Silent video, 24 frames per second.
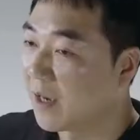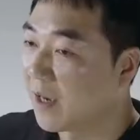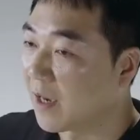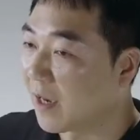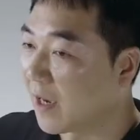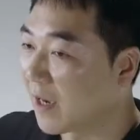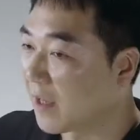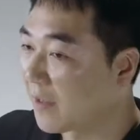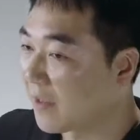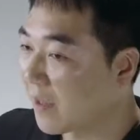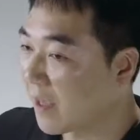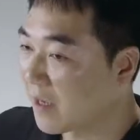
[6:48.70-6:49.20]

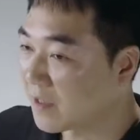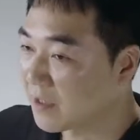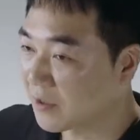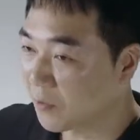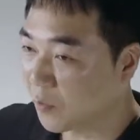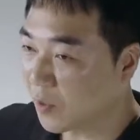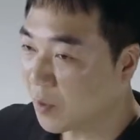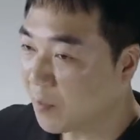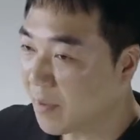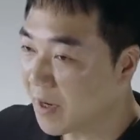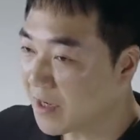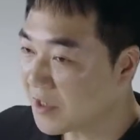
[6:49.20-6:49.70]
And as we
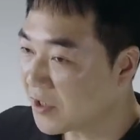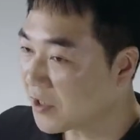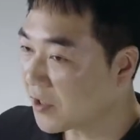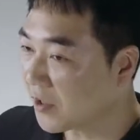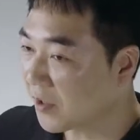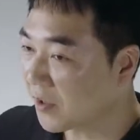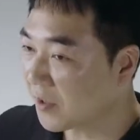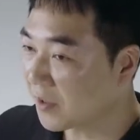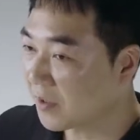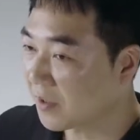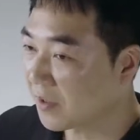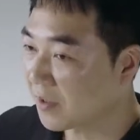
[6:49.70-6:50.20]

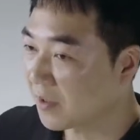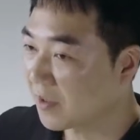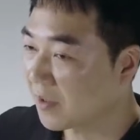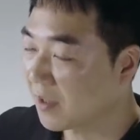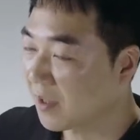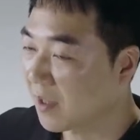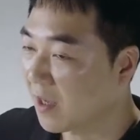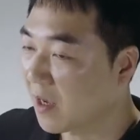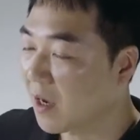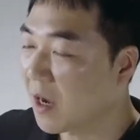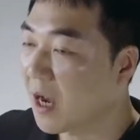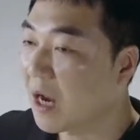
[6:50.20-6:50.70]
mentioned,
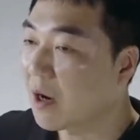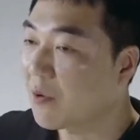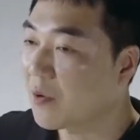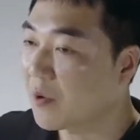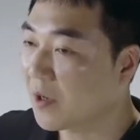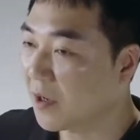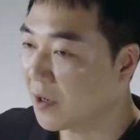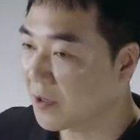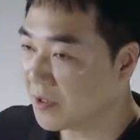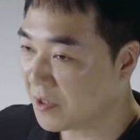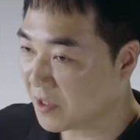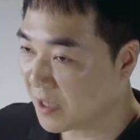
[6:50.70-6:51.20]
our
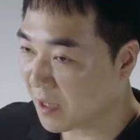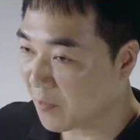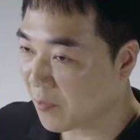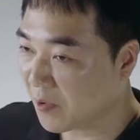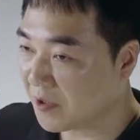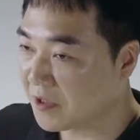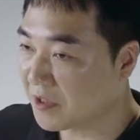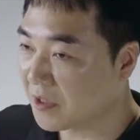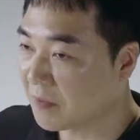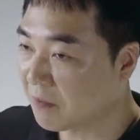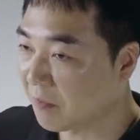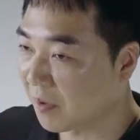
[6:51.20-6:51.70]
concept was
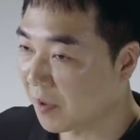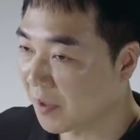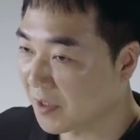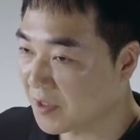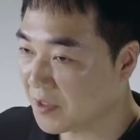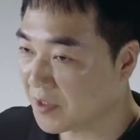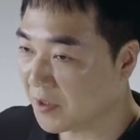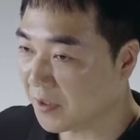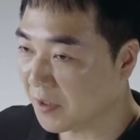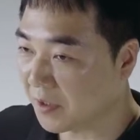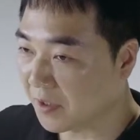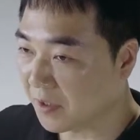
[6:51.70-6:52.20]

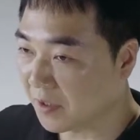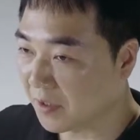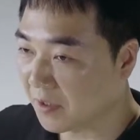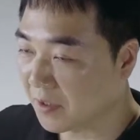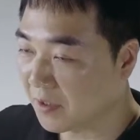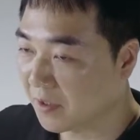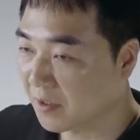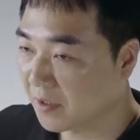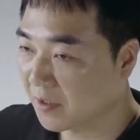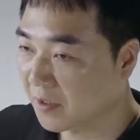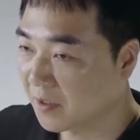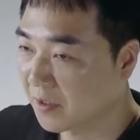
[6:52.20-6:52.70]
simplicity.
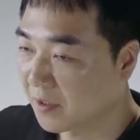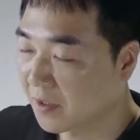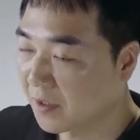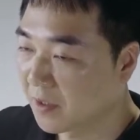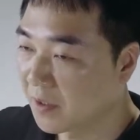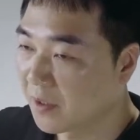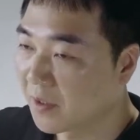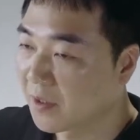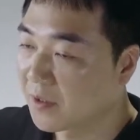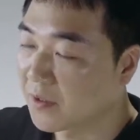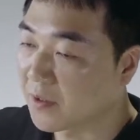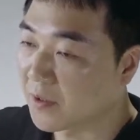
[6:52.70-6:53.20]

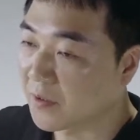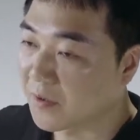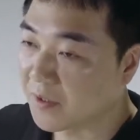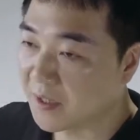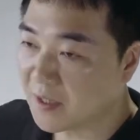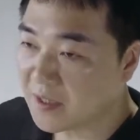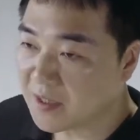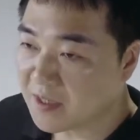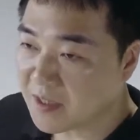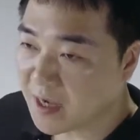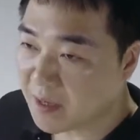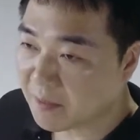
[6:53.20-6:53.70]
The
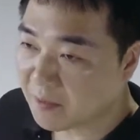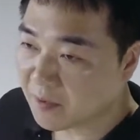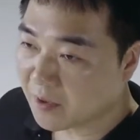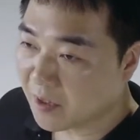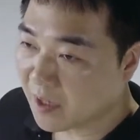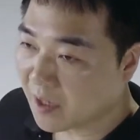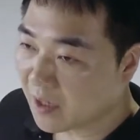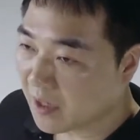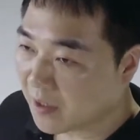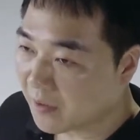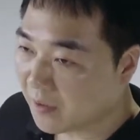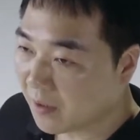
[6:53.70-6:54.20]

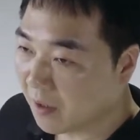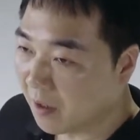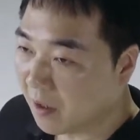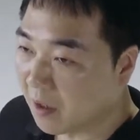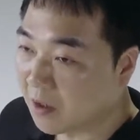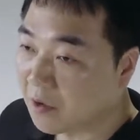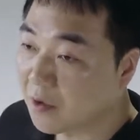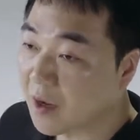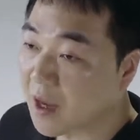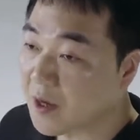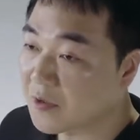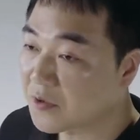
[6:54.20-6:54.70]
T710
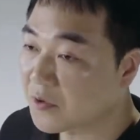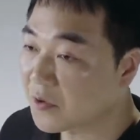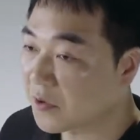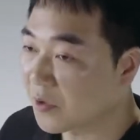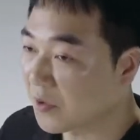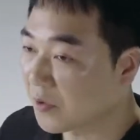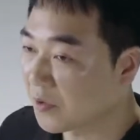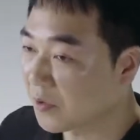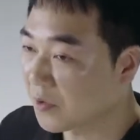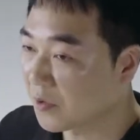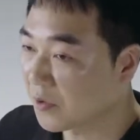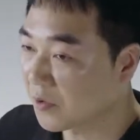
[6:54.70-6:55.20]
allows
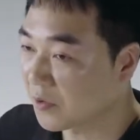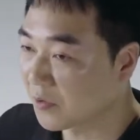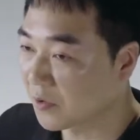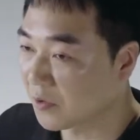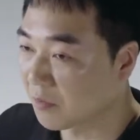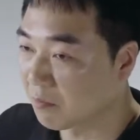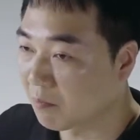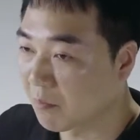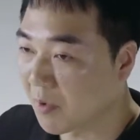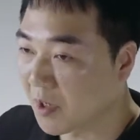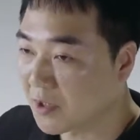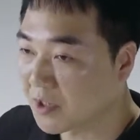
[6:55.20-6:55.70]
you to do
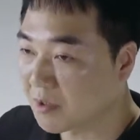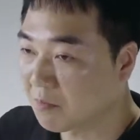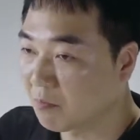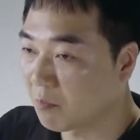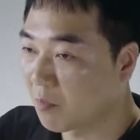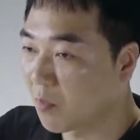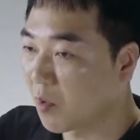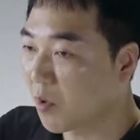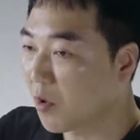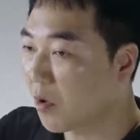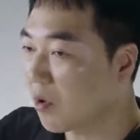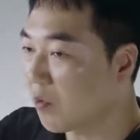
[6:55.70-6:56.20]
much
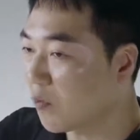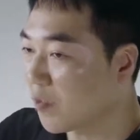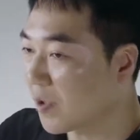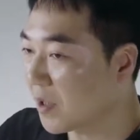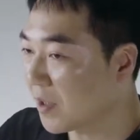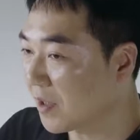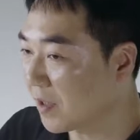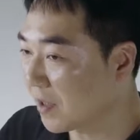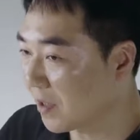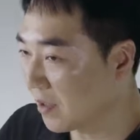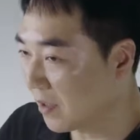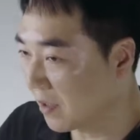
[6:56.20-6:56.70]
more with
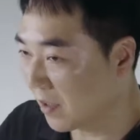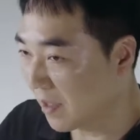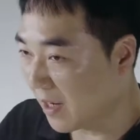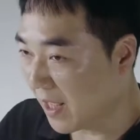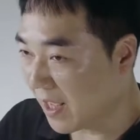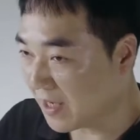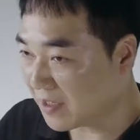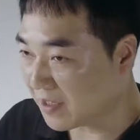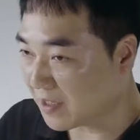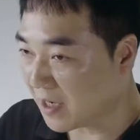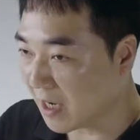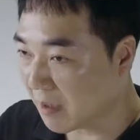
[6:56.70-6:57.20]

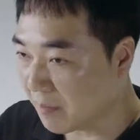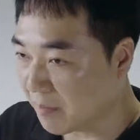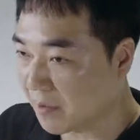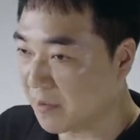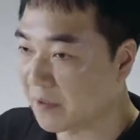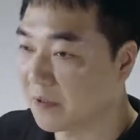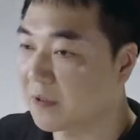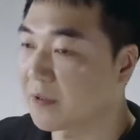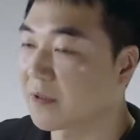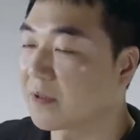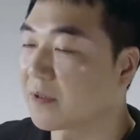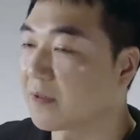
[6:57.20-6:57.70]
less effort.